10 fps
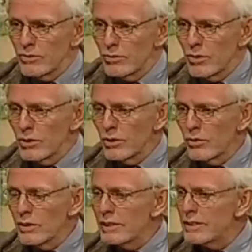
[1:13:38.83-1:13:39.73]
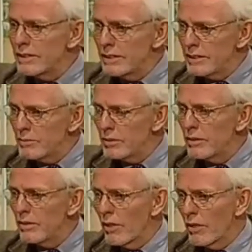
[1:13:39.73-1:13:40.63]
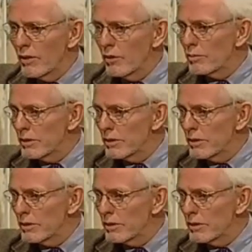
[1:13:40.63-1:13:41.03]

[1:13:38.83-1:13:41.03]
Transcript: where you really deepen the therapy